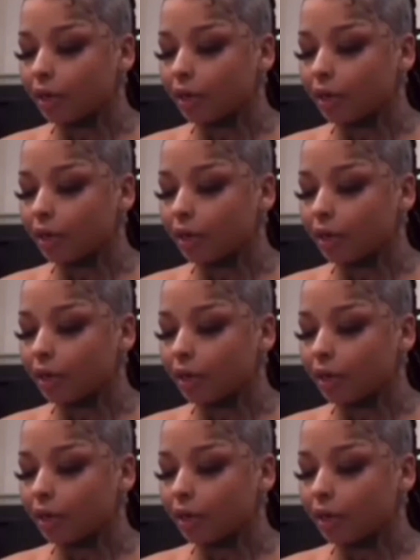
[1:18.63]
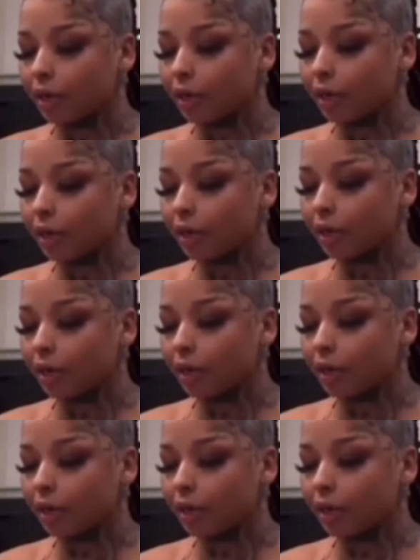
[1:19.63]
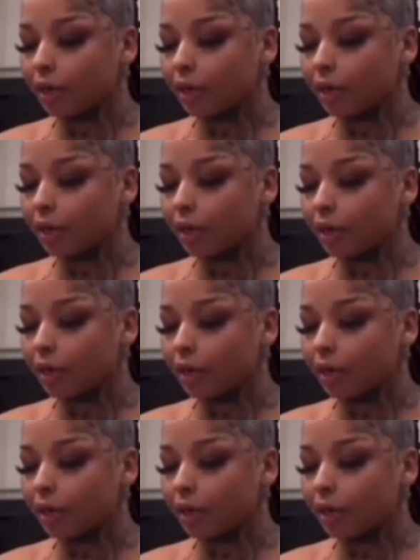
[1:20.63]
No words are spoken by the person on screen.